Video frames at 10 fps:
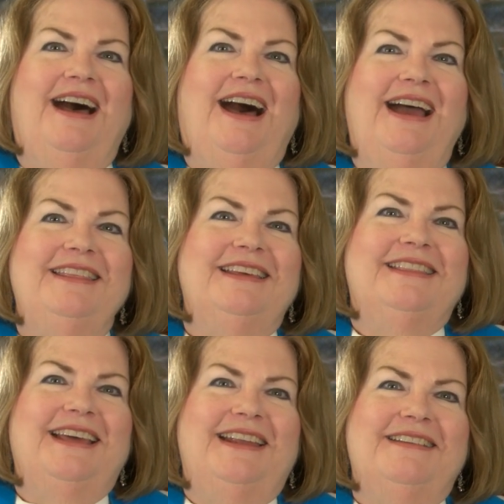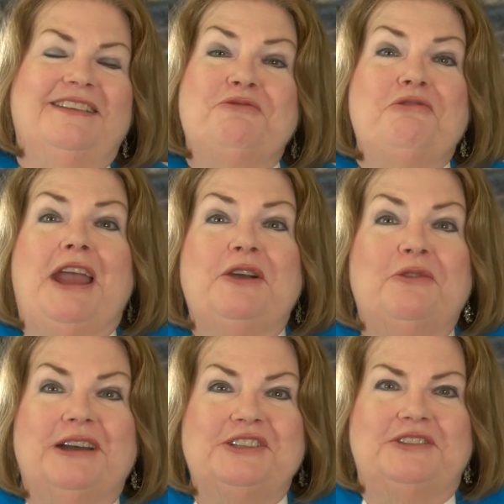I think that is a great
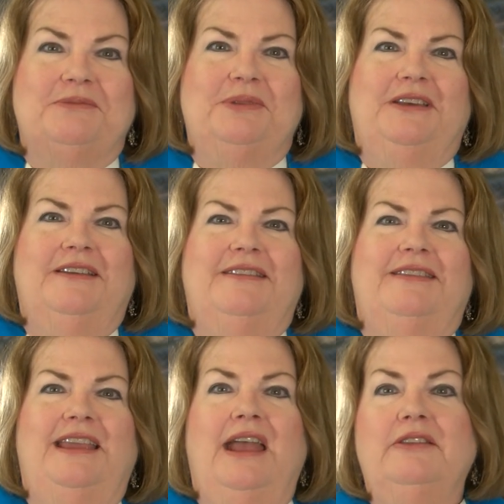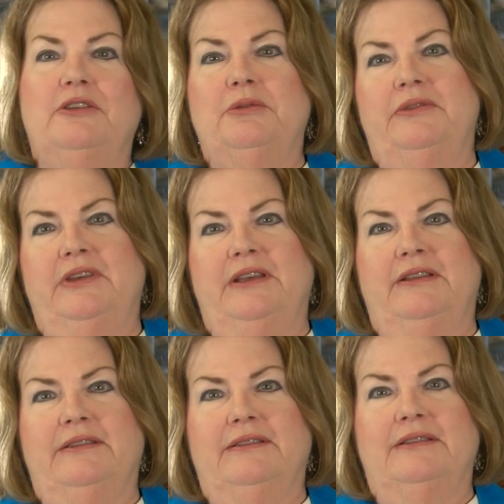question because the answer
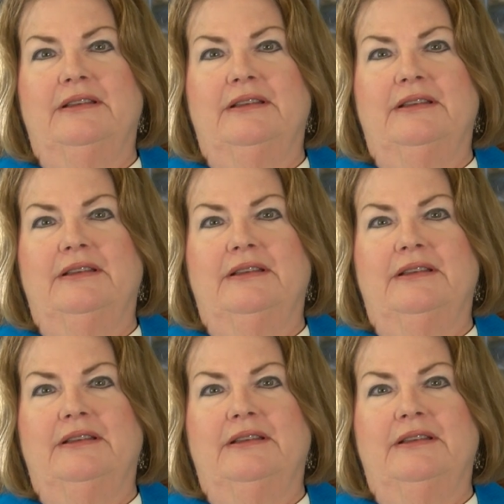reveals